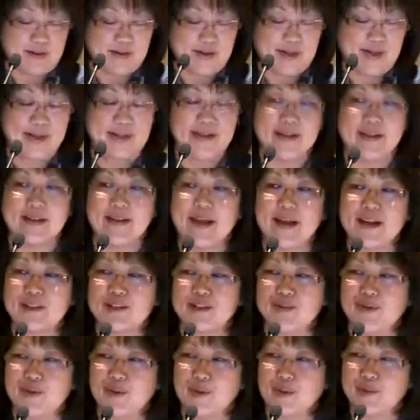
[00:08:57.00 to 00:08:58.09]
Okay, the
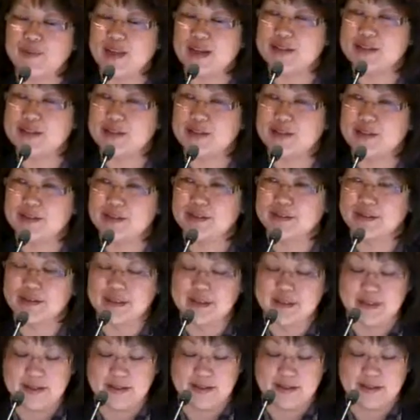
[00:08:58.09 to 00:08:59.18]
next form that's
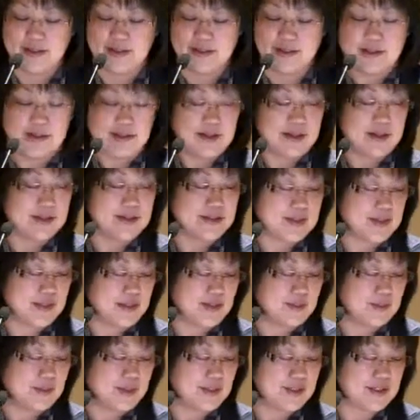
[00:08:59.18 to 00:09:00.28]
included is the
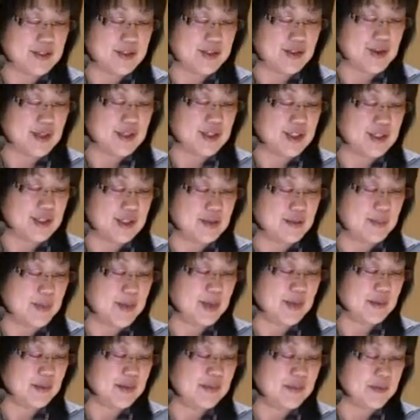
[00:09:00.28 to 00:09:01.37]
administration
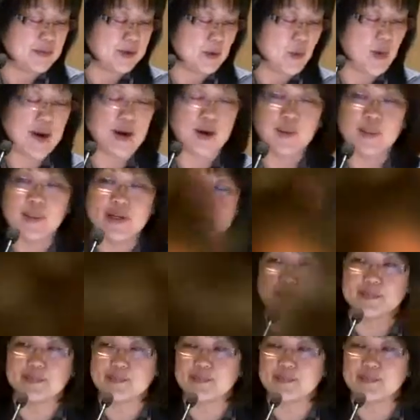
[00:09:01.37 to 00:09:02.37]
minimum requirements.